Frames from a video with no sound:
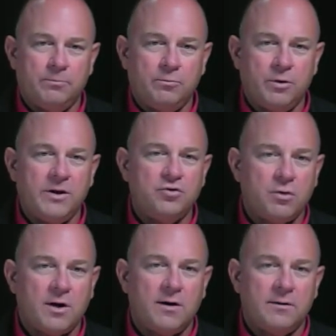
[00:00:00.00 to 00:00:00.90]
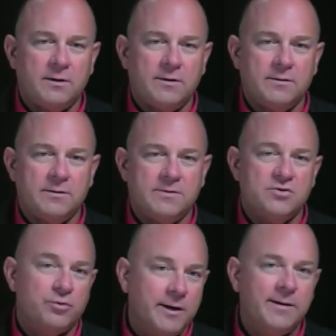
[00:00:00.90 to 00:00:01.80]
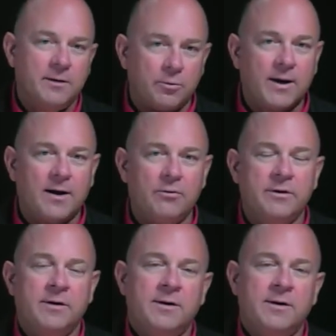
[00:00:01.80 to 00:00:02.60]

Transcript: really draw a, a, string around